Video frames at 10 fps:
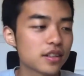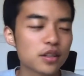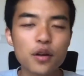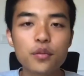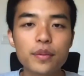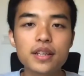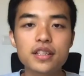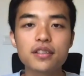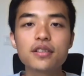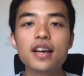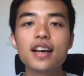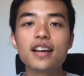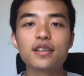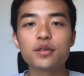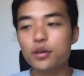told me to
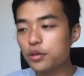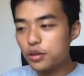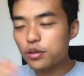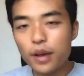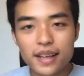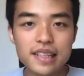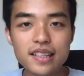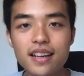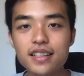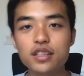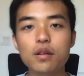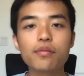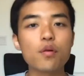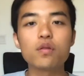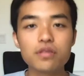go to do exercise, go
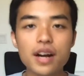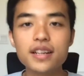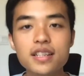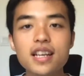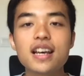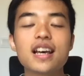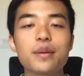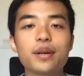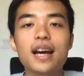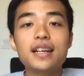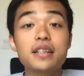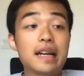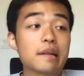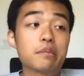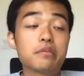for a run, but
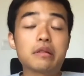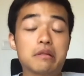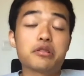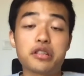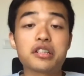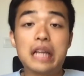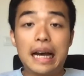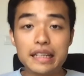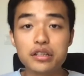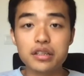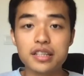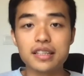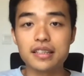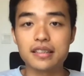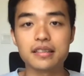I was just not
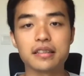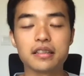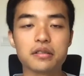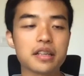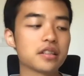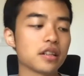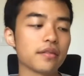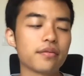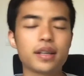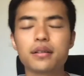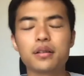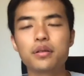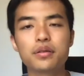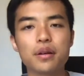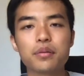interested, because I felt,
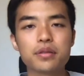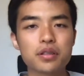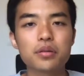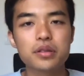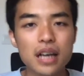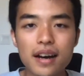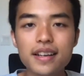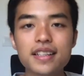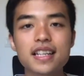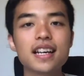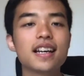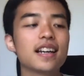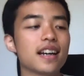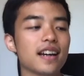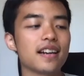oh, that was so tired.
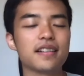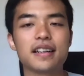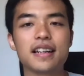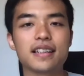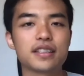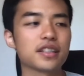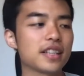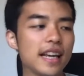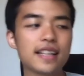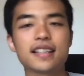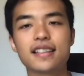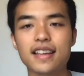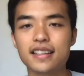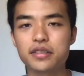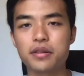I just hated
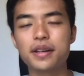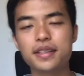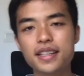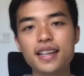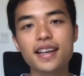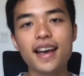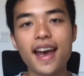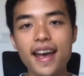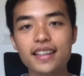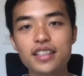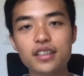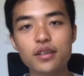that, right? And